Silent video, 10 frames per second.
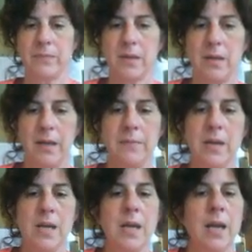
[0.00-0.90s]
Okay,
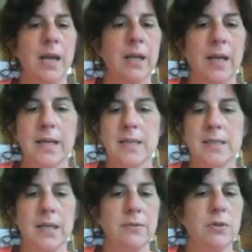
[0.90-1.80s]
and like I
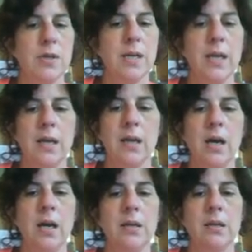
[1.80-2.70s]
said, you
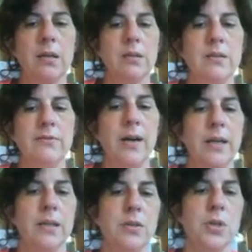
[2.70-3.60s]
cannot
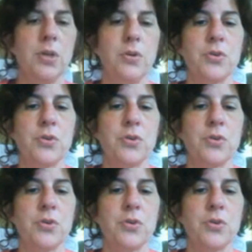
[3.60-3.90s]
divide the two.